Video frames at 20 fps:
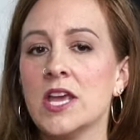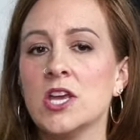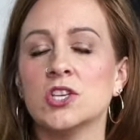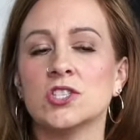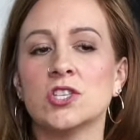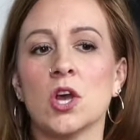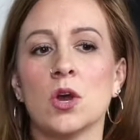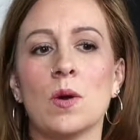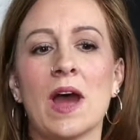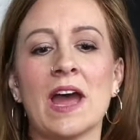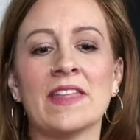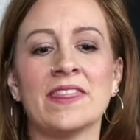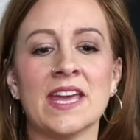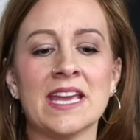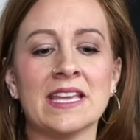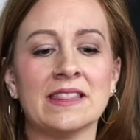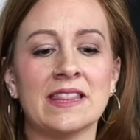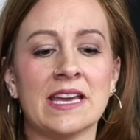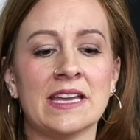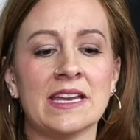So I
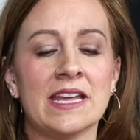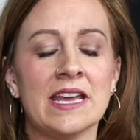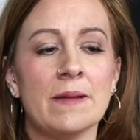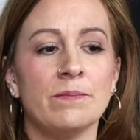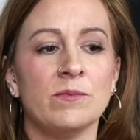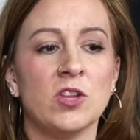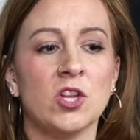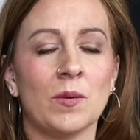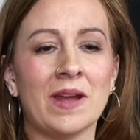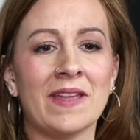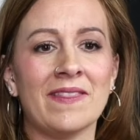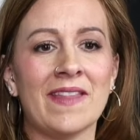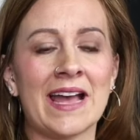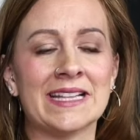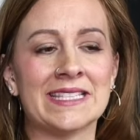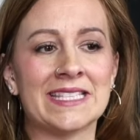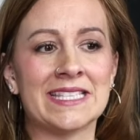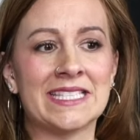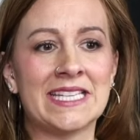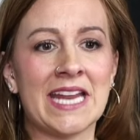think that, you know, in that
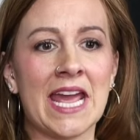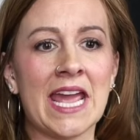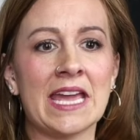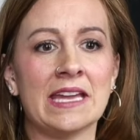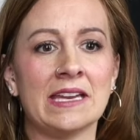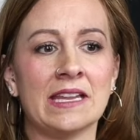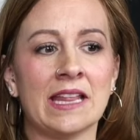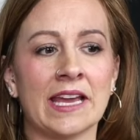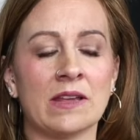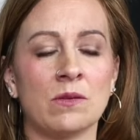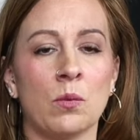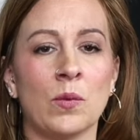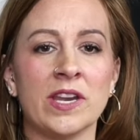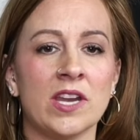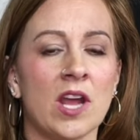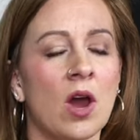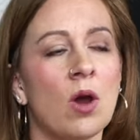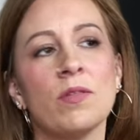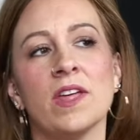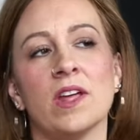state, like we
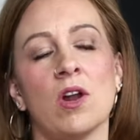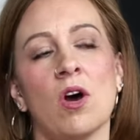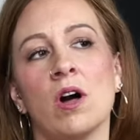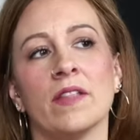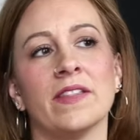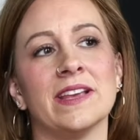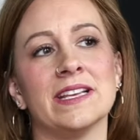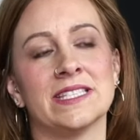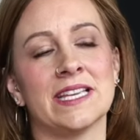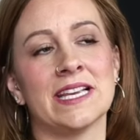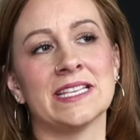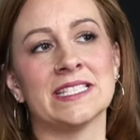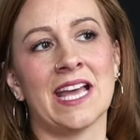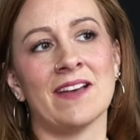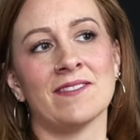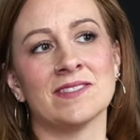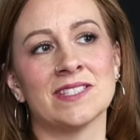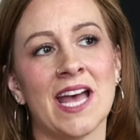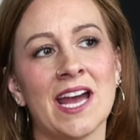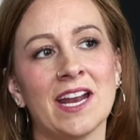know that all these things
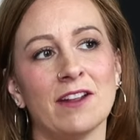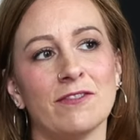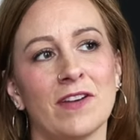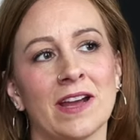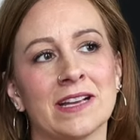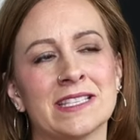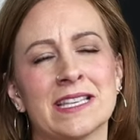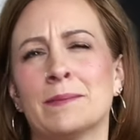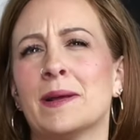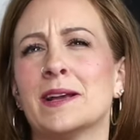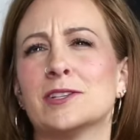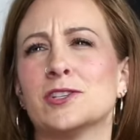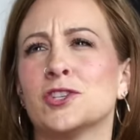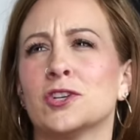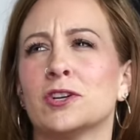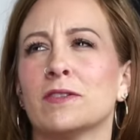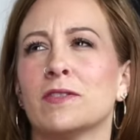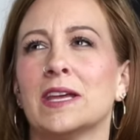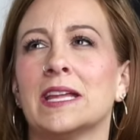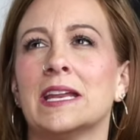have side effects. I'm not
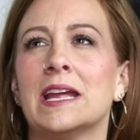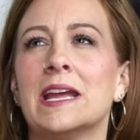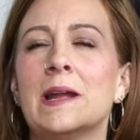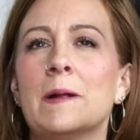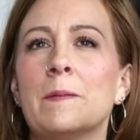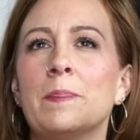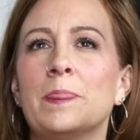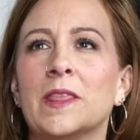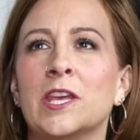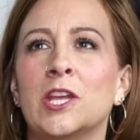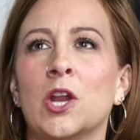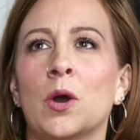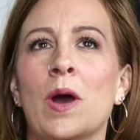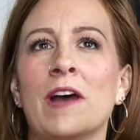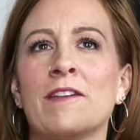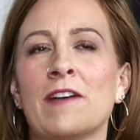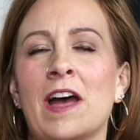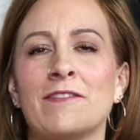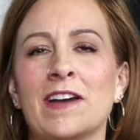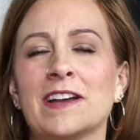sure that, you know,
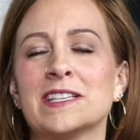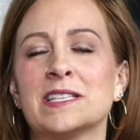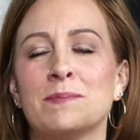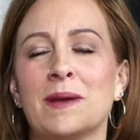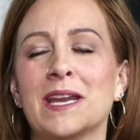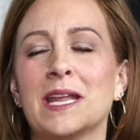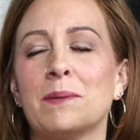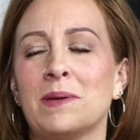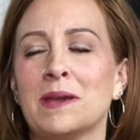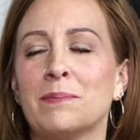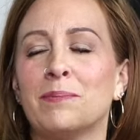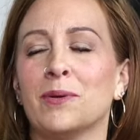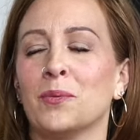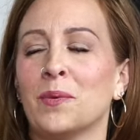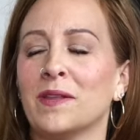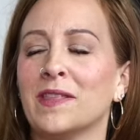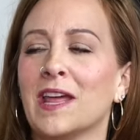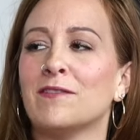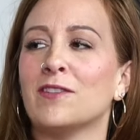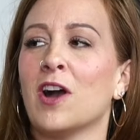I've, I've asked many people
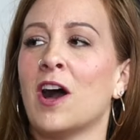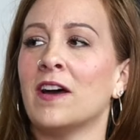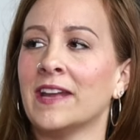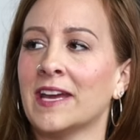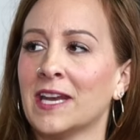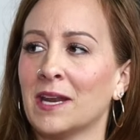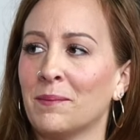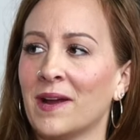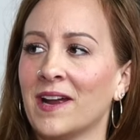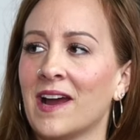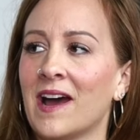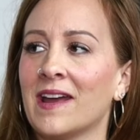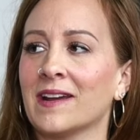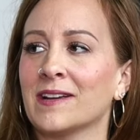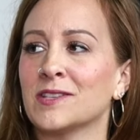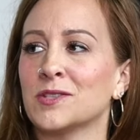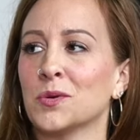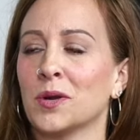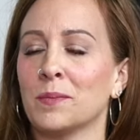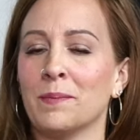when they've gotten
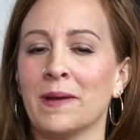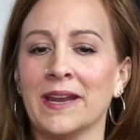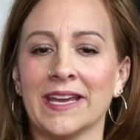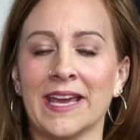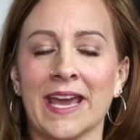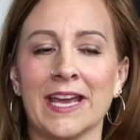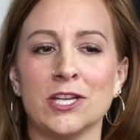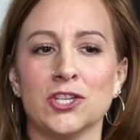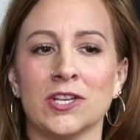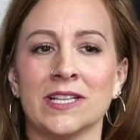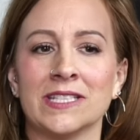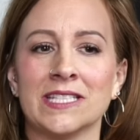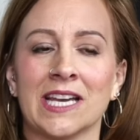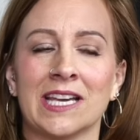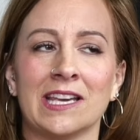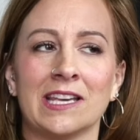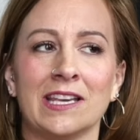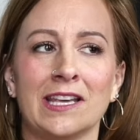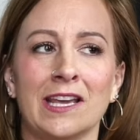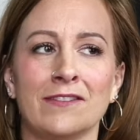antibiotics or medications, like,
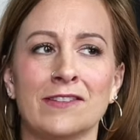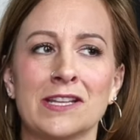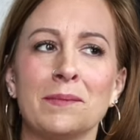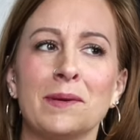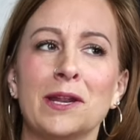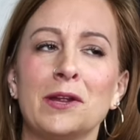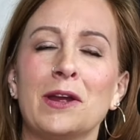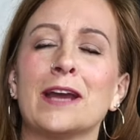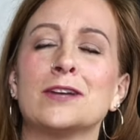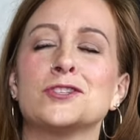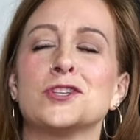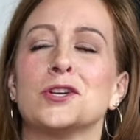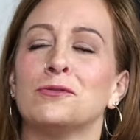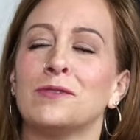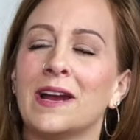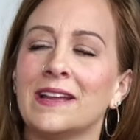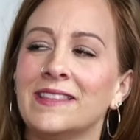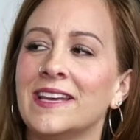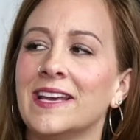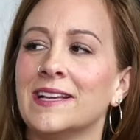has anybody actually
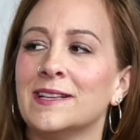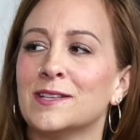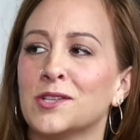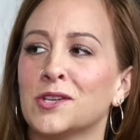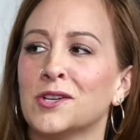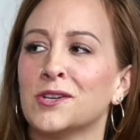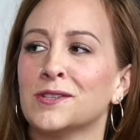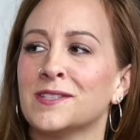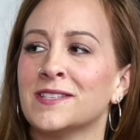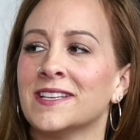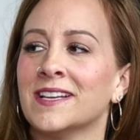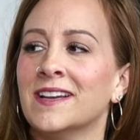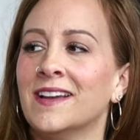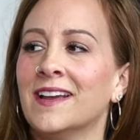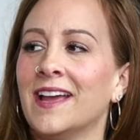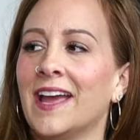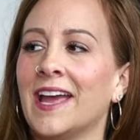read the inserts? Yeah.